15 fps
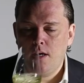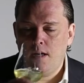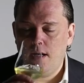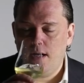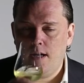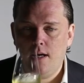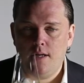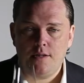uh,
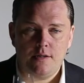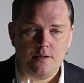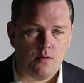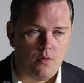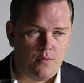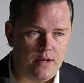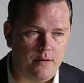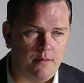as it's
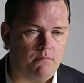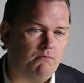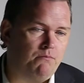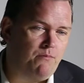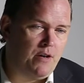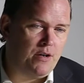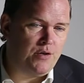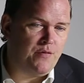already
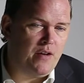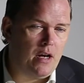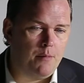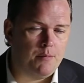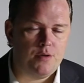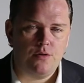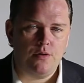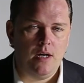very
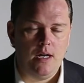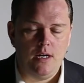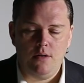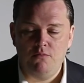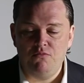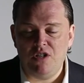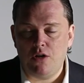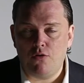developed
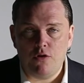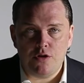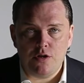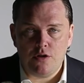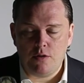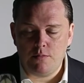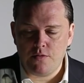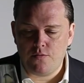and generous in
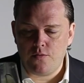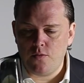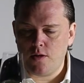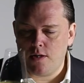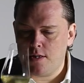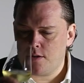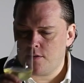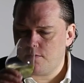terms of
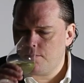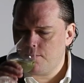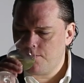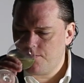fruitiness.